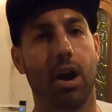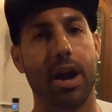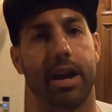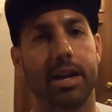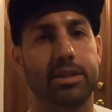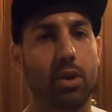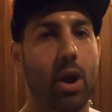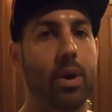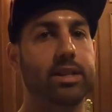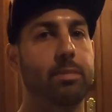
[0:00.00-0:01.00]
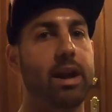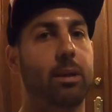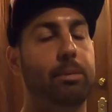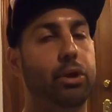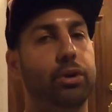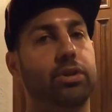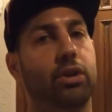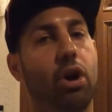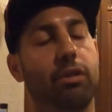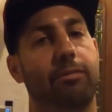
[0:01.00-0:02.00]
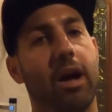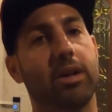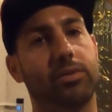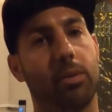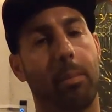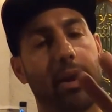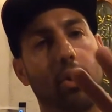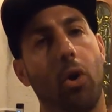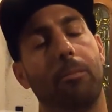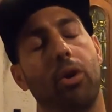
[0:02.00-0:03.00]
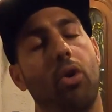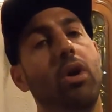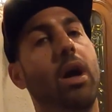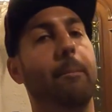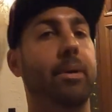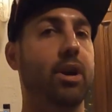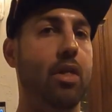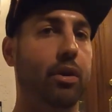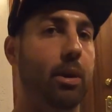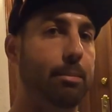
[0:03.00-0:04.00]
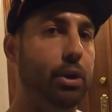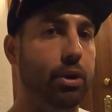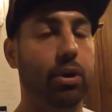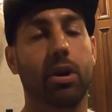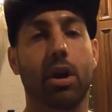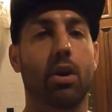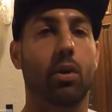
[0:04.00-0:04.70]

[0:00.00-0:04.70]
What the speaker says: All right guys, so I went to my computer, took all the files from my GoPro, put it on the computer,